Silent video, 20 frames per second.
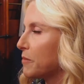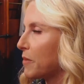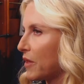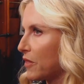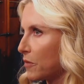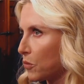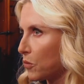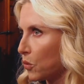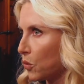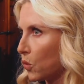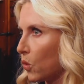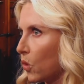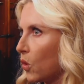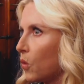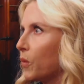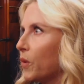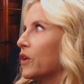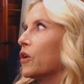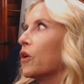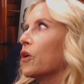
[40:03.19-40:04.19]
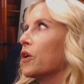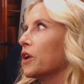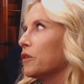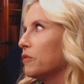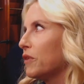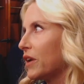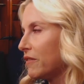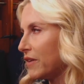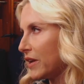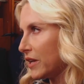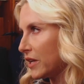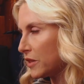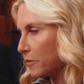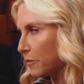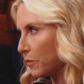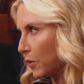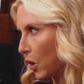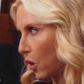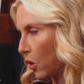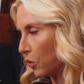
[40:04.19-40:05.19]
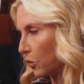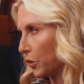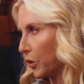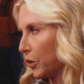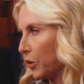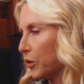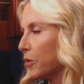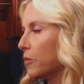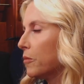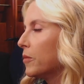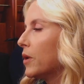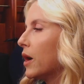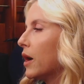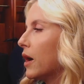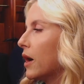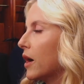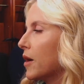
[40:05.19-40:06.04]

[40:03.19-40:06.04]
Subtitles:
by the pool. We had already renovated the ballroom